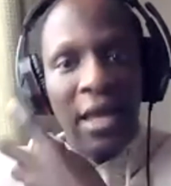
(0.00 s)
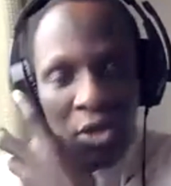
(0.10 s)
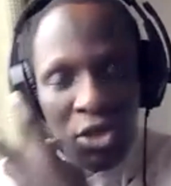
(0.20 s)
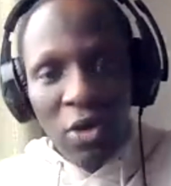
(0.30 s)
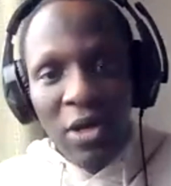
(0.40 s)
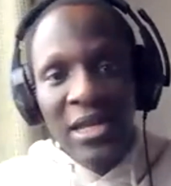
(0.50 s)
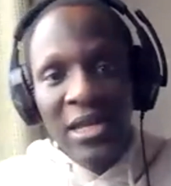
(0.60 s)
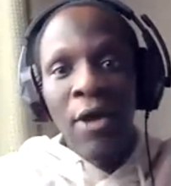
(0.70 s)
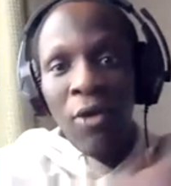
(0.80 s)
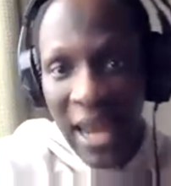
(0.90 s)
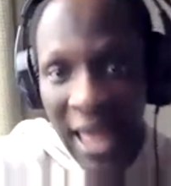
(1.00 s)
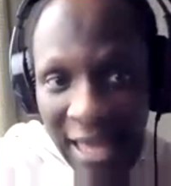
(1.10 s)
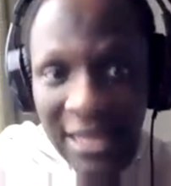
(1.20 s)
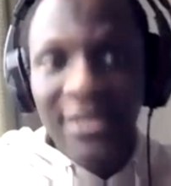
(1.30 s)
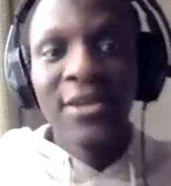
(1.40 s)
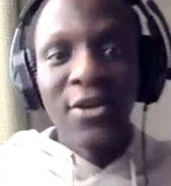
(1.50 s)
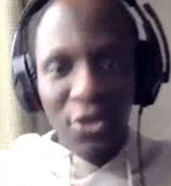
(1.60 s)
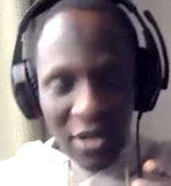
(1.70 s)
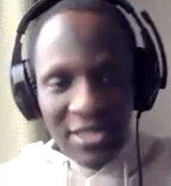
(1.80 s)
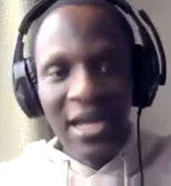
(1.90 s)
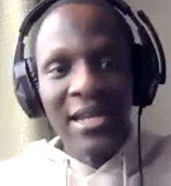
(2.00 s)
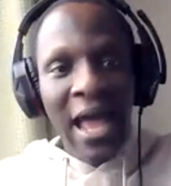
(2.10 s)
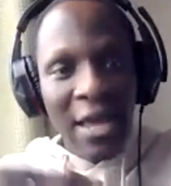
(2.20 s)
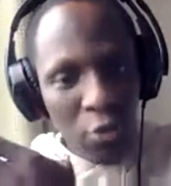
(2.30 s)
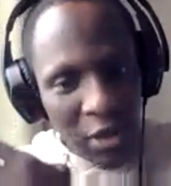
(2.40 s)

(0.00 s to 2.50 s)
is your training now online? You understand? Are you